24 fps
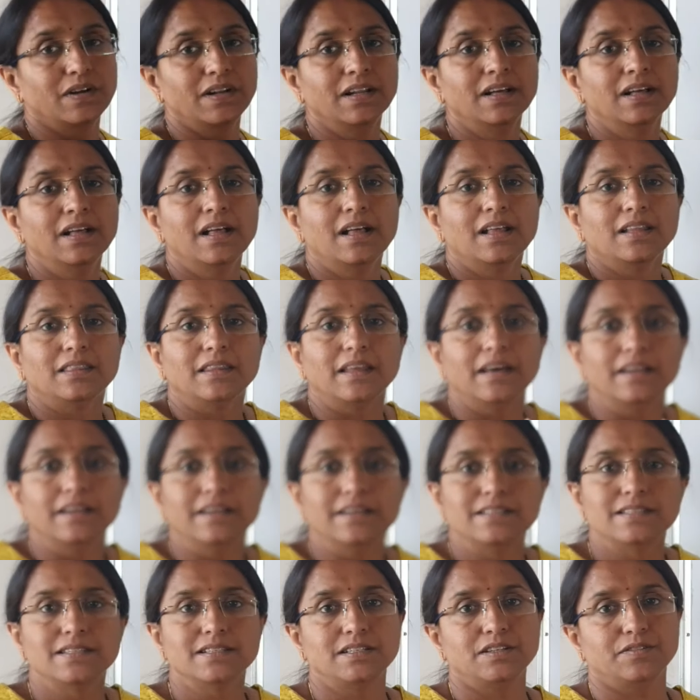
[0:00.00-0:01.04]
1, then
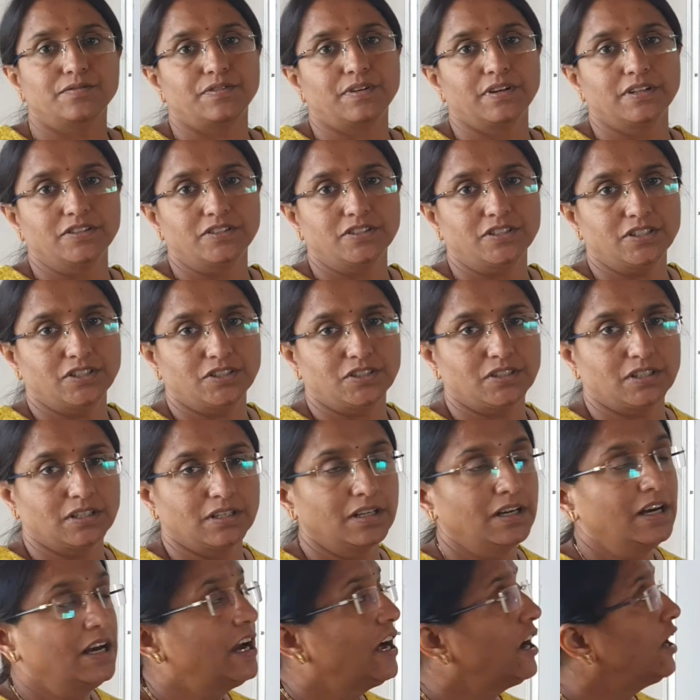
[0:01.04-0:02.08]
its differentiation.
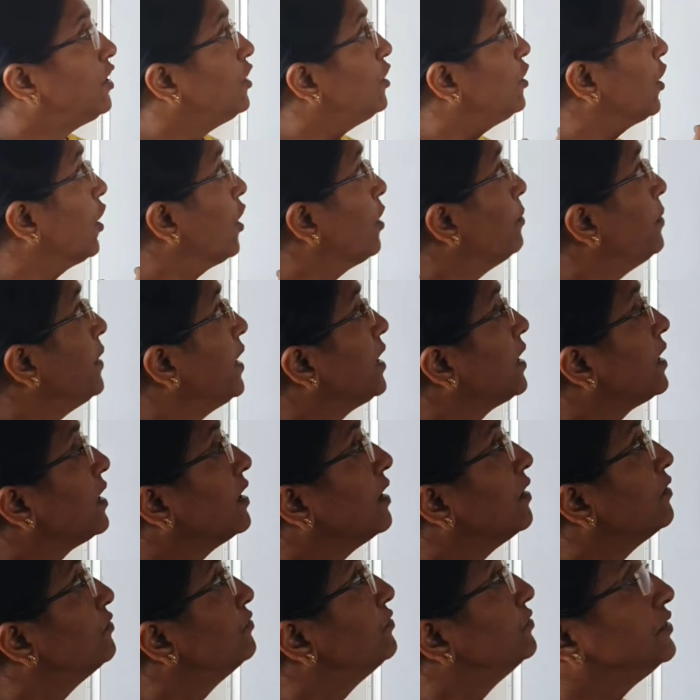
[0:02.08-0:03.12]
Drawback
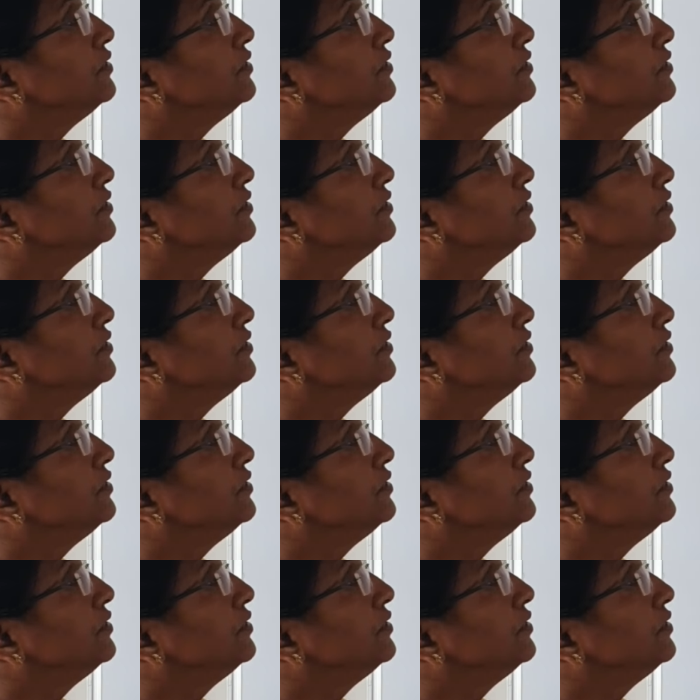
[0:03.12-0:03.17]
of